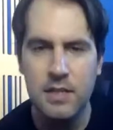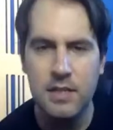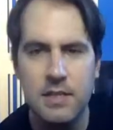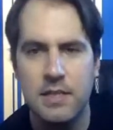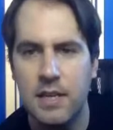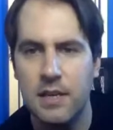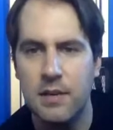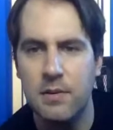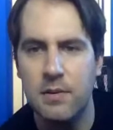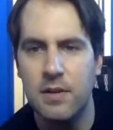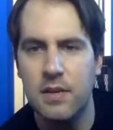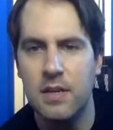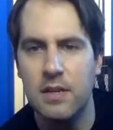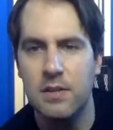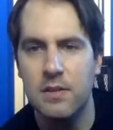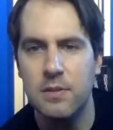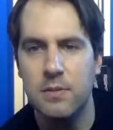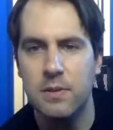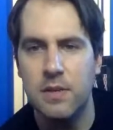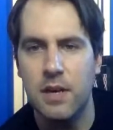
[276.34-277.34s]
Let's see
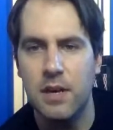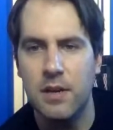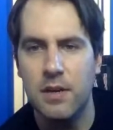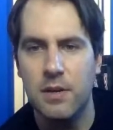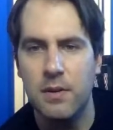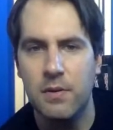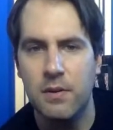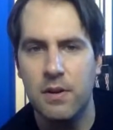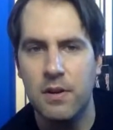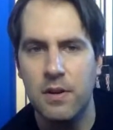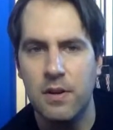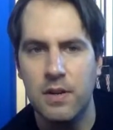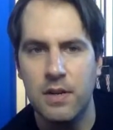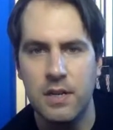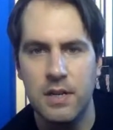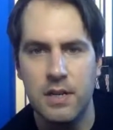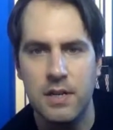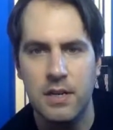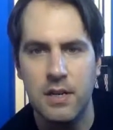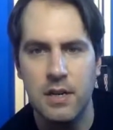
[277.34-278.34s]
what else we got going
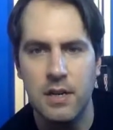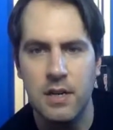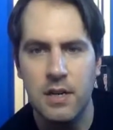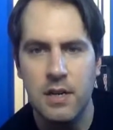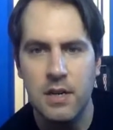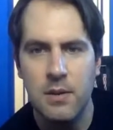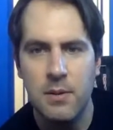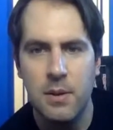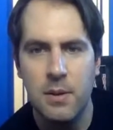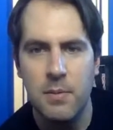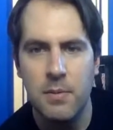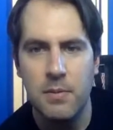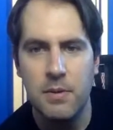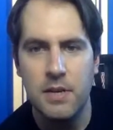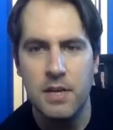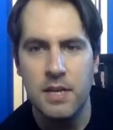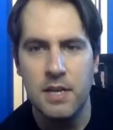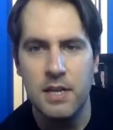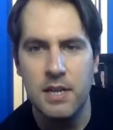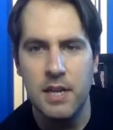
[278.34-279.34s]
on here. Maybe
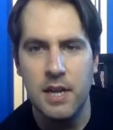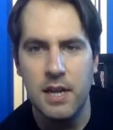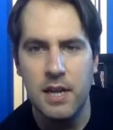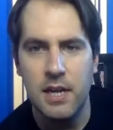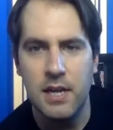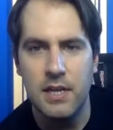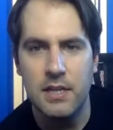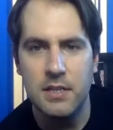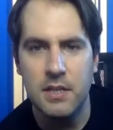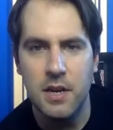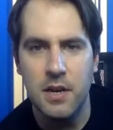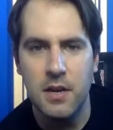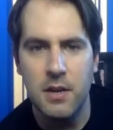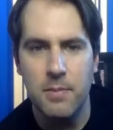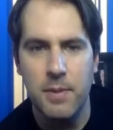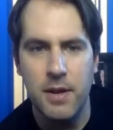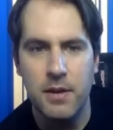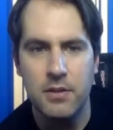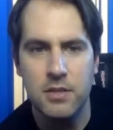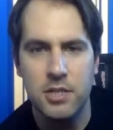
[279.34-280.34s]
we can
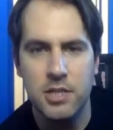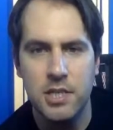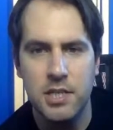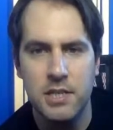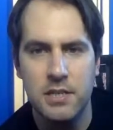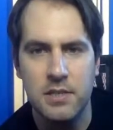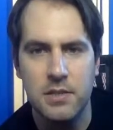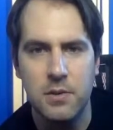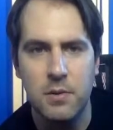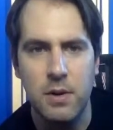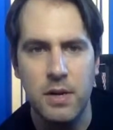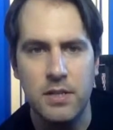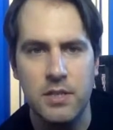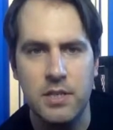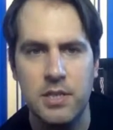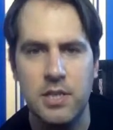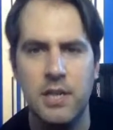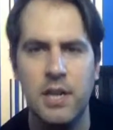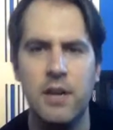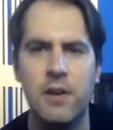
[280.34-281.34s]
talk about G's
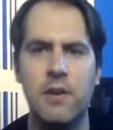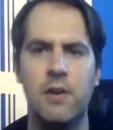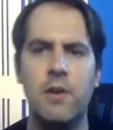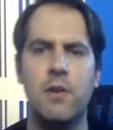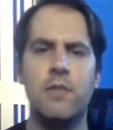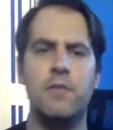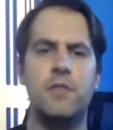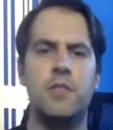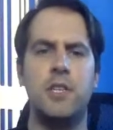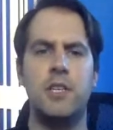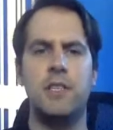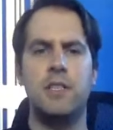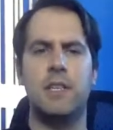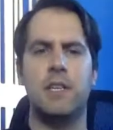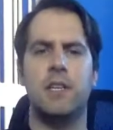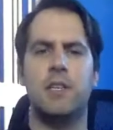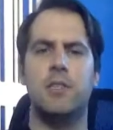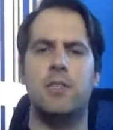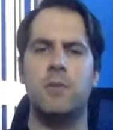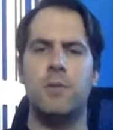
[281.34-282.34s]
question. I don't know if
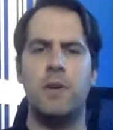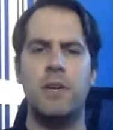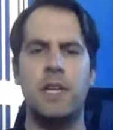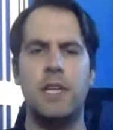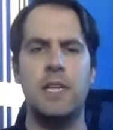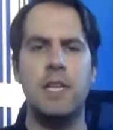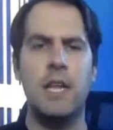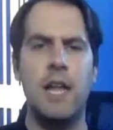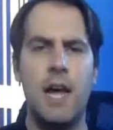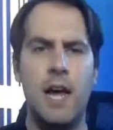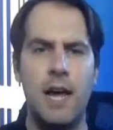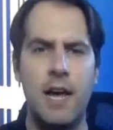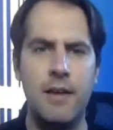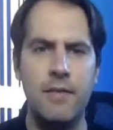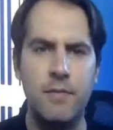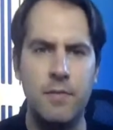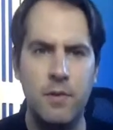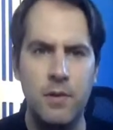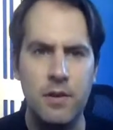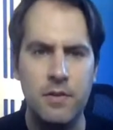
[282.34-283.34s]
G's going to join in
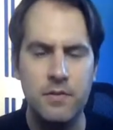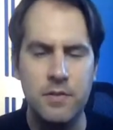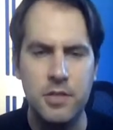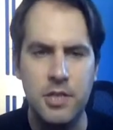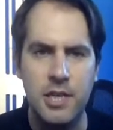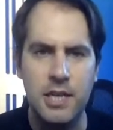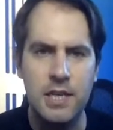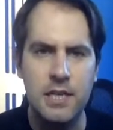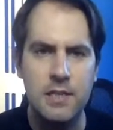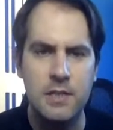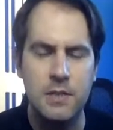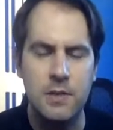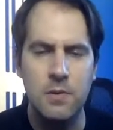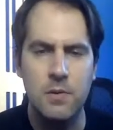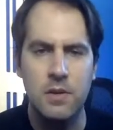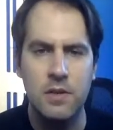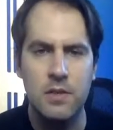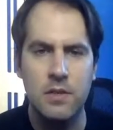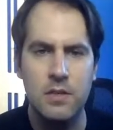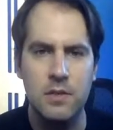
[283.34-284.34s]
live or if G is
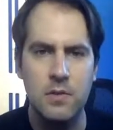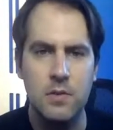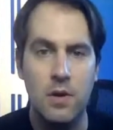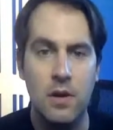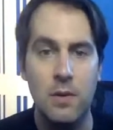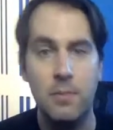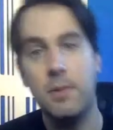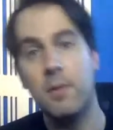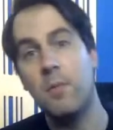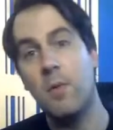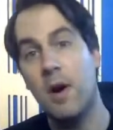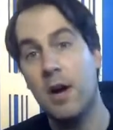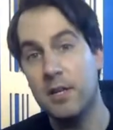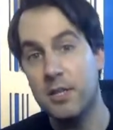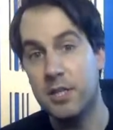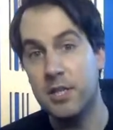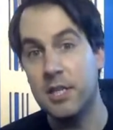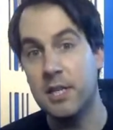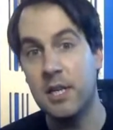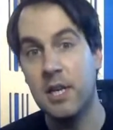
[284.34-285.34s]
going to be
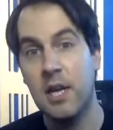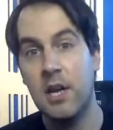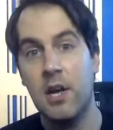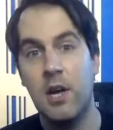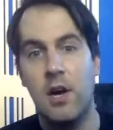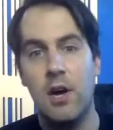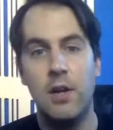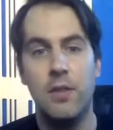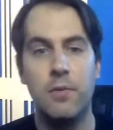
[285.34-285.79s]
watching